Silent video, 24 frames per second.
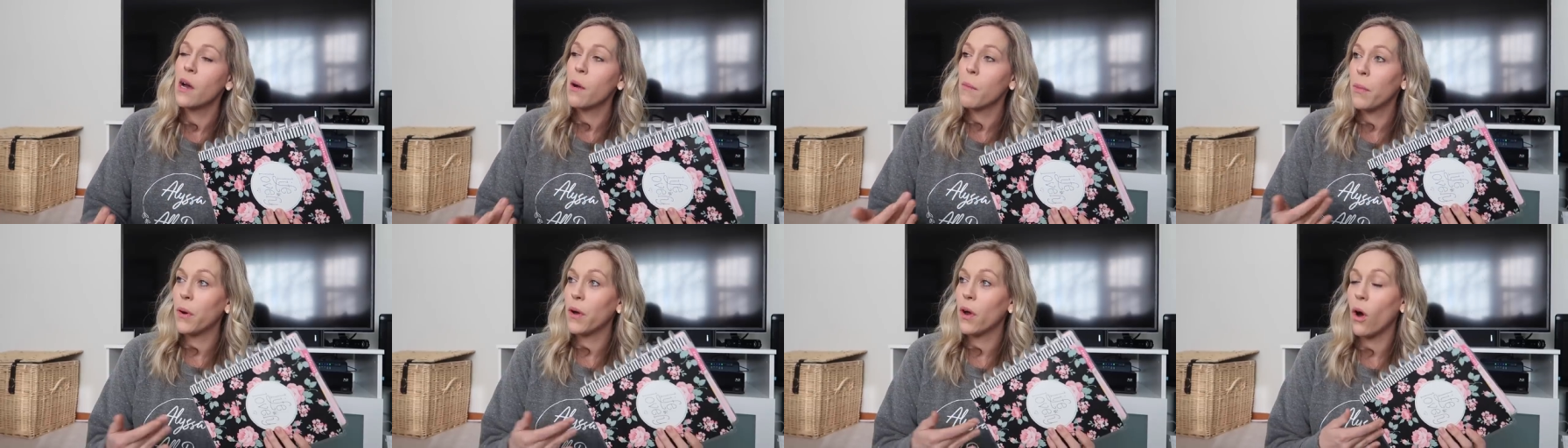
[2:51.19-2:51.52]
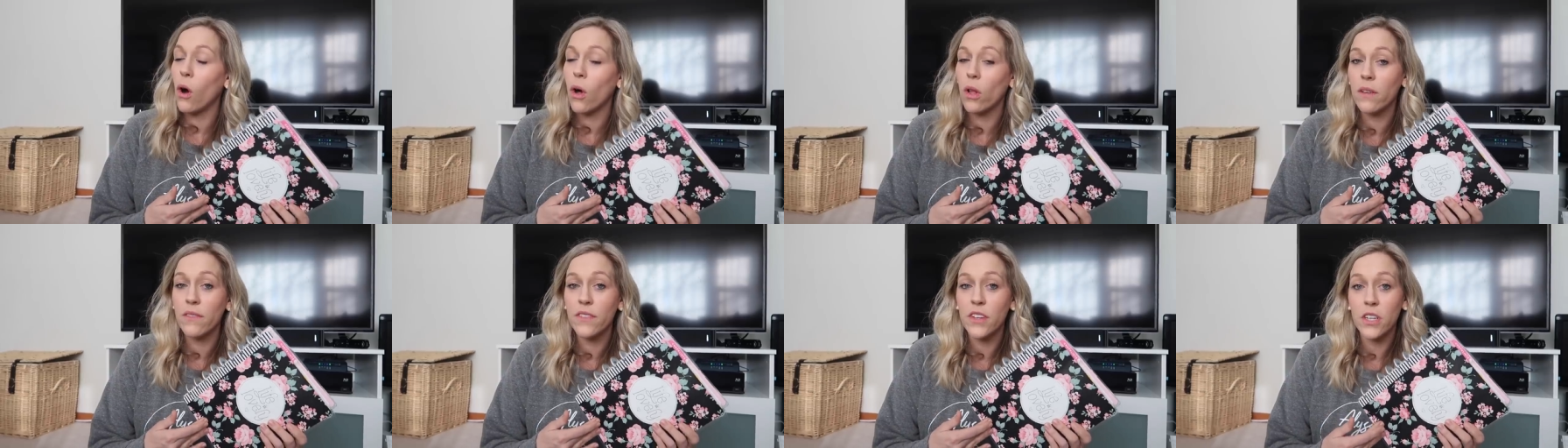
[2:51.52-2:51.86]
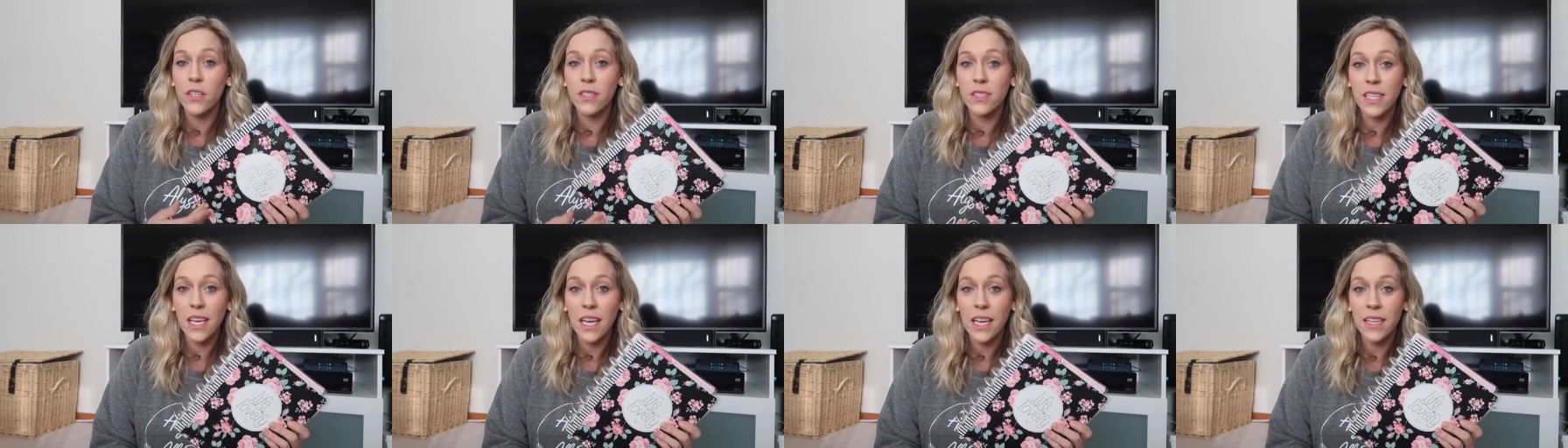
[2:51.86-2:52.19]
Put all of
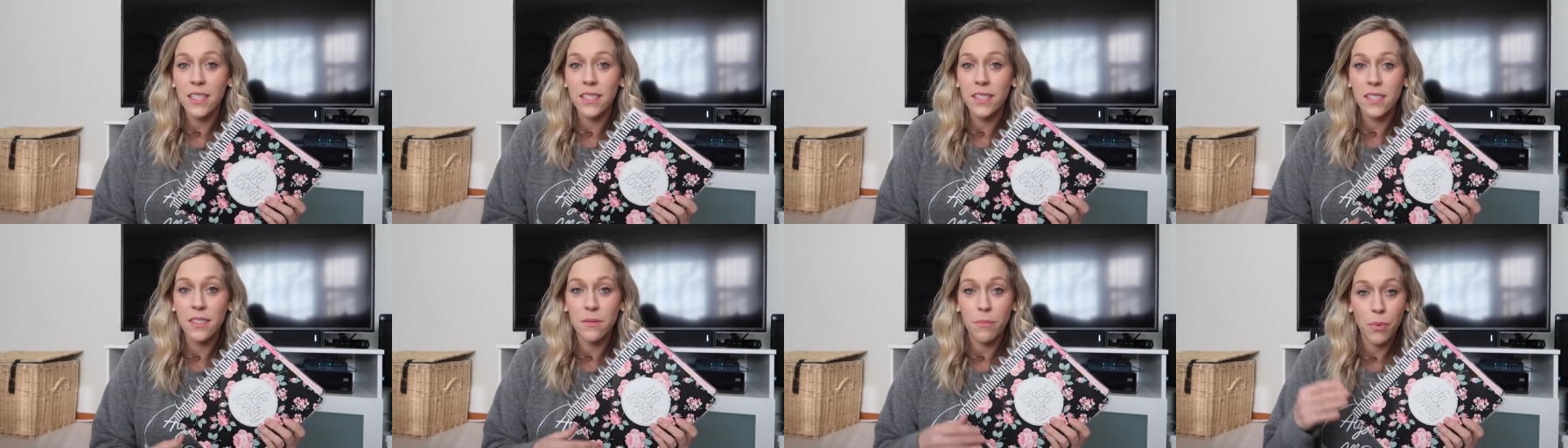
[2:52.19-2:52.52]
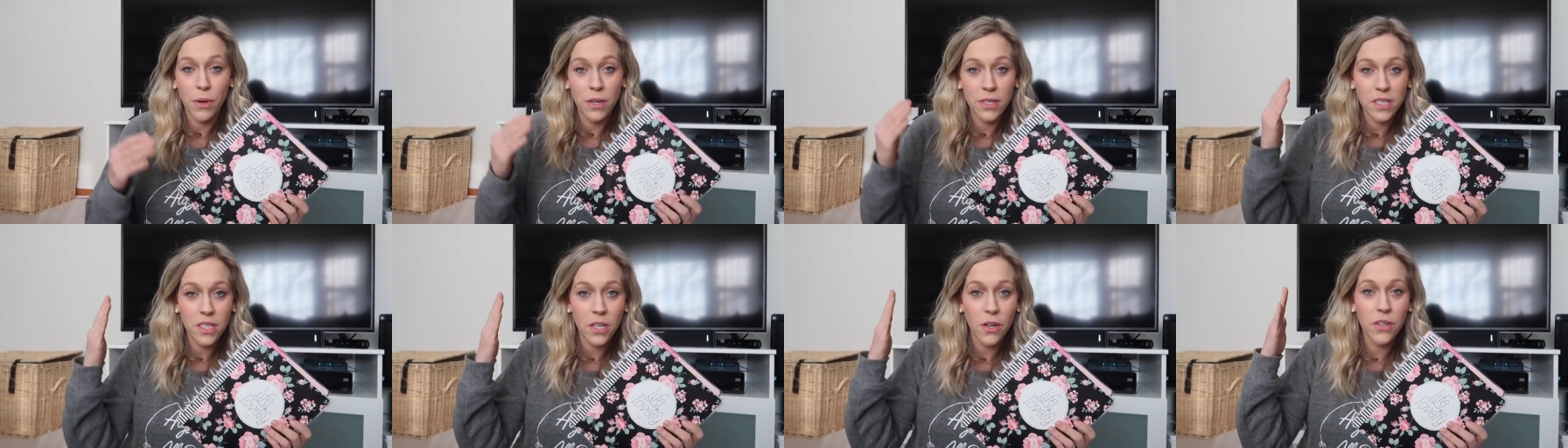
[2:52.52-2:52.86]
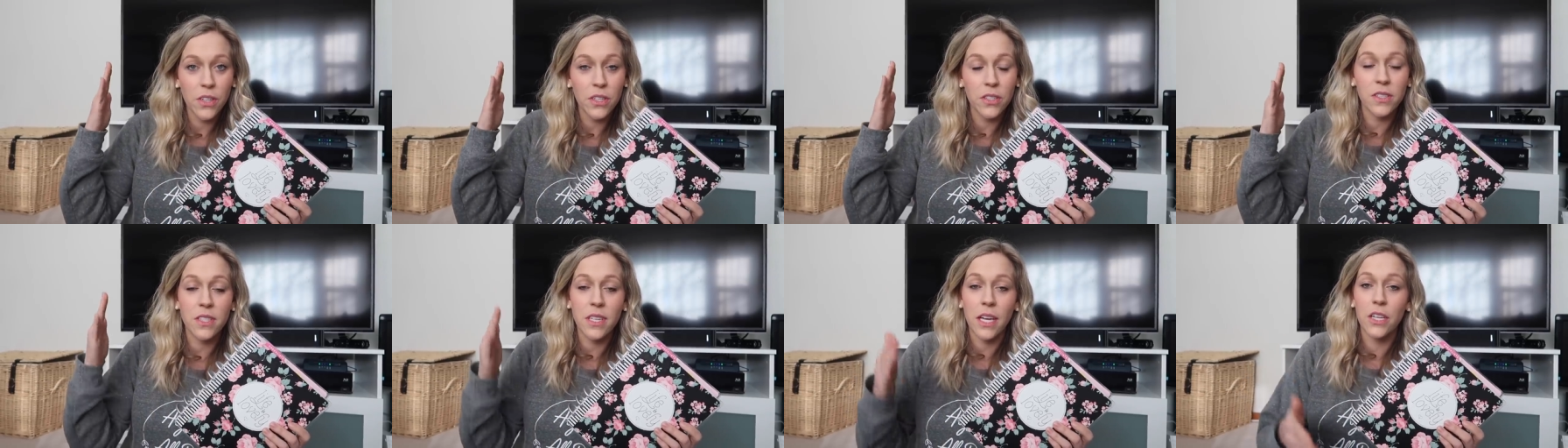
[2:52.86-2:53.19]
your dates, print out
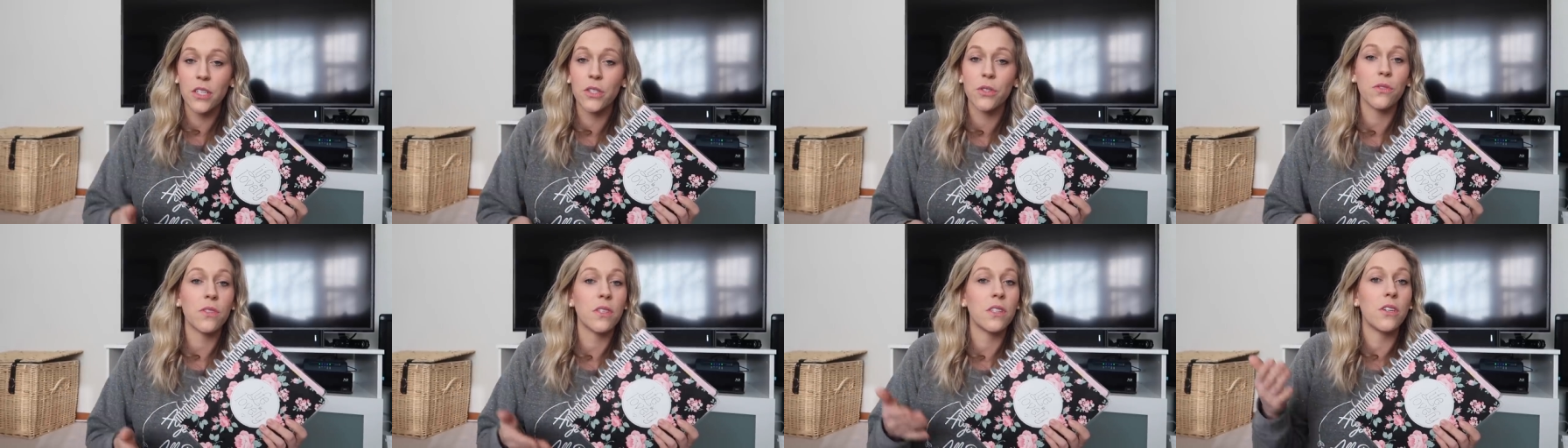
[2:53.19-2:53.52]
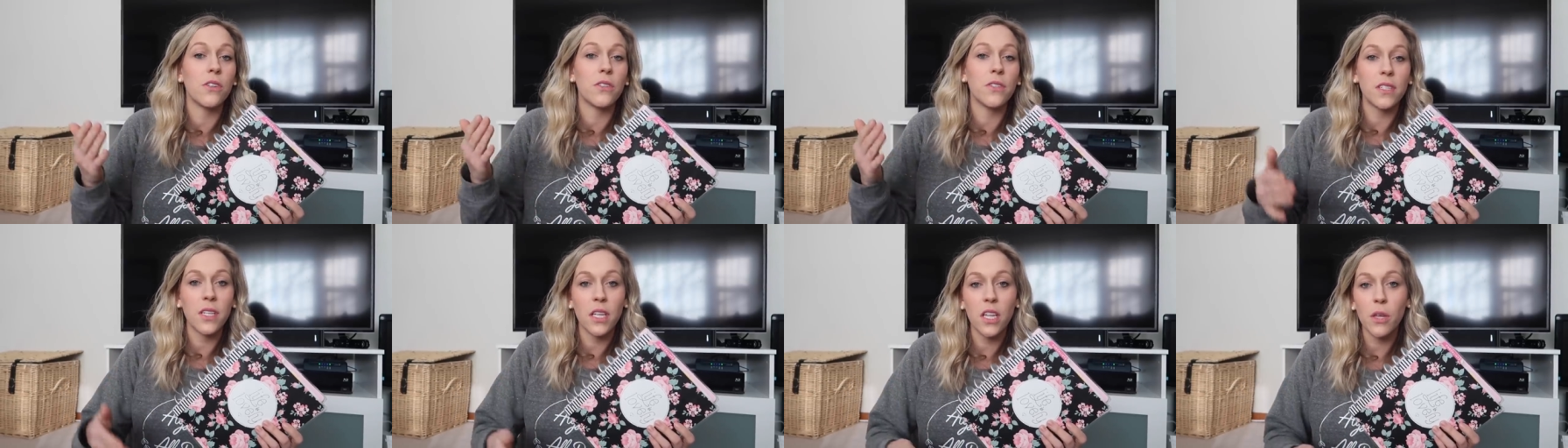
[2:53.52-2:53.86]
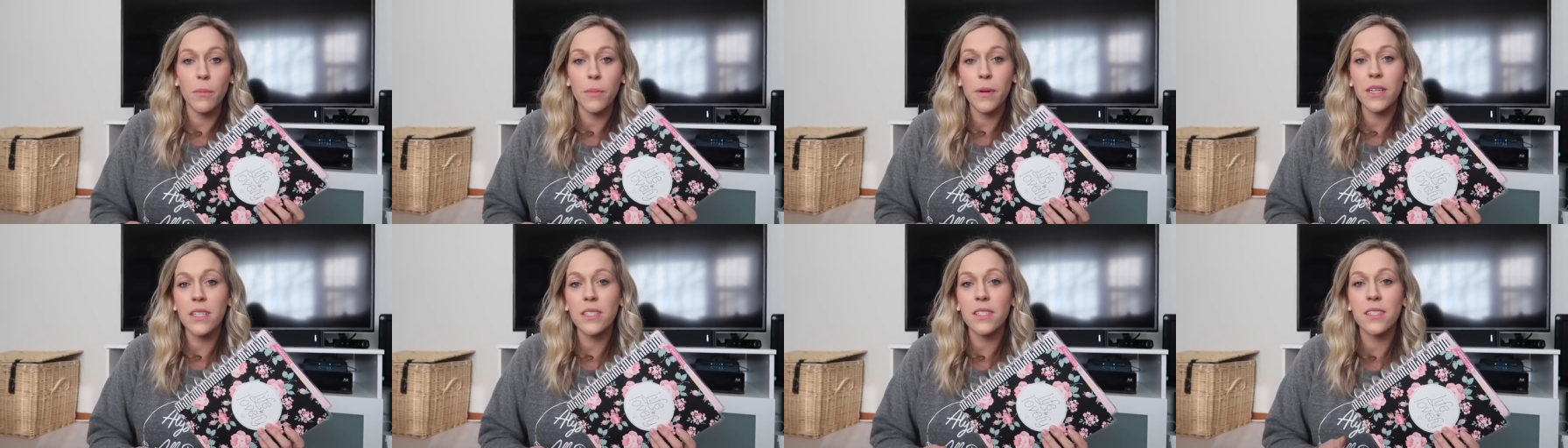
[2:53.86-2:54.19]
your schedules and your
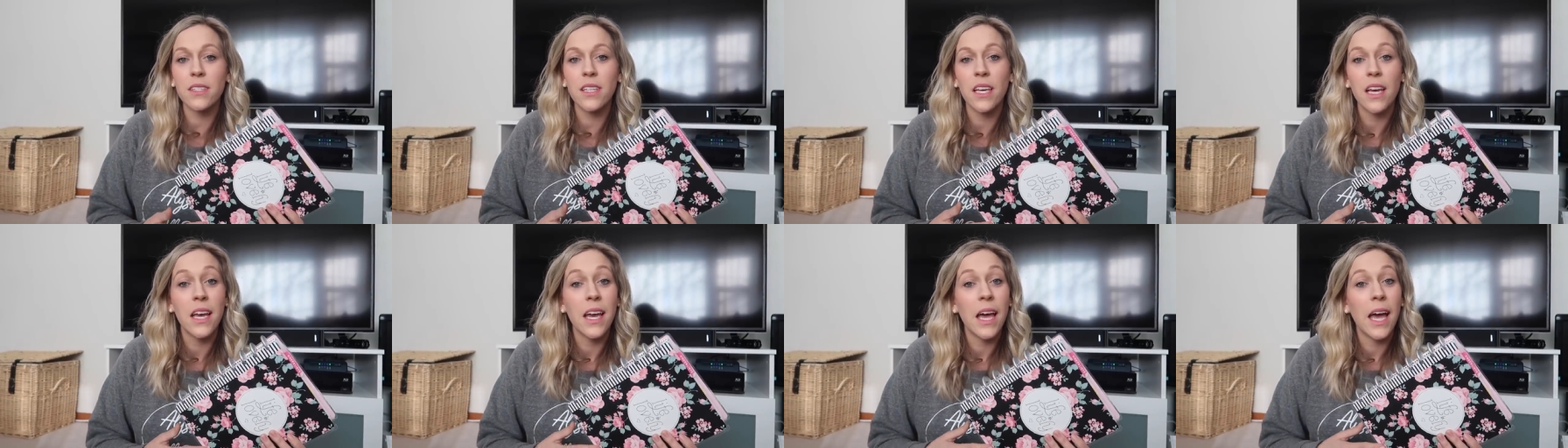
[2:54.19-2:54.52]
syllabus.